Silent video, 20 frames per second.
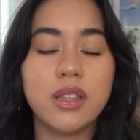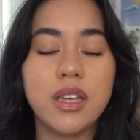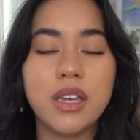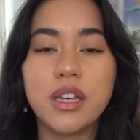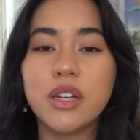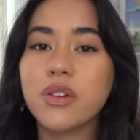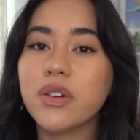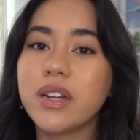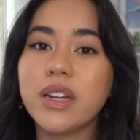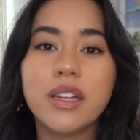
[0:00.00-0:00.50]
the
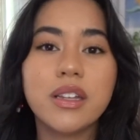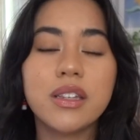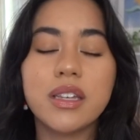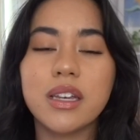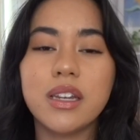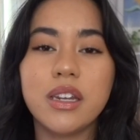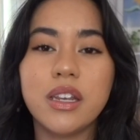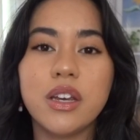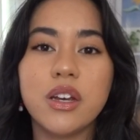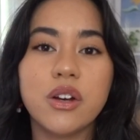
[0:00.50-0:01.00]
ingredients
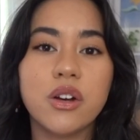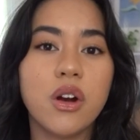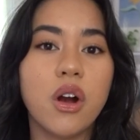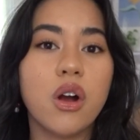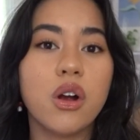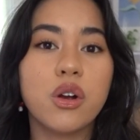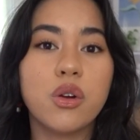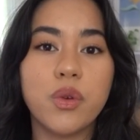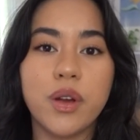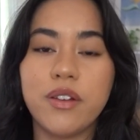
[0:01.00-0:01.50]
in here
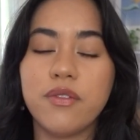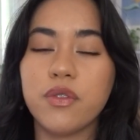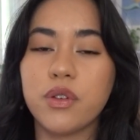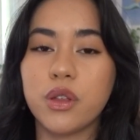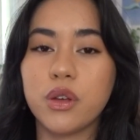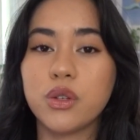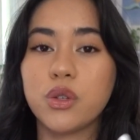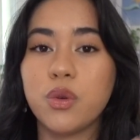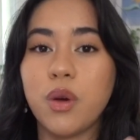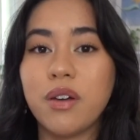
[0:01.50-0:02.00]
are great for
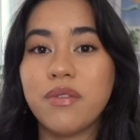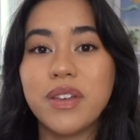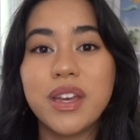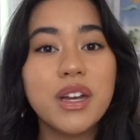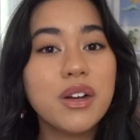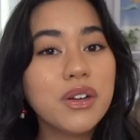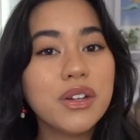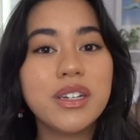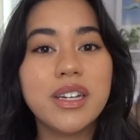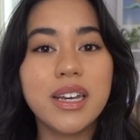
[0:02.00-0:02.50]
those who have
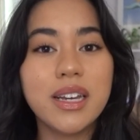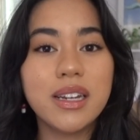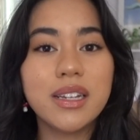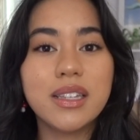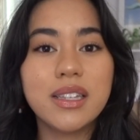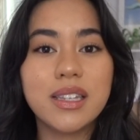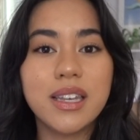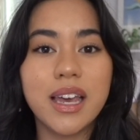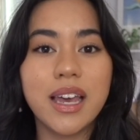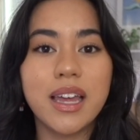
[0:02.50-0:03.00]

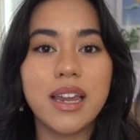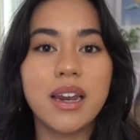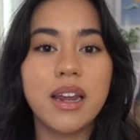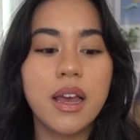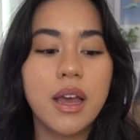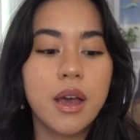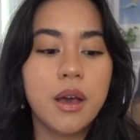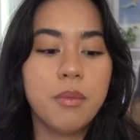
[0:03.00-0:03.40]
irritated skin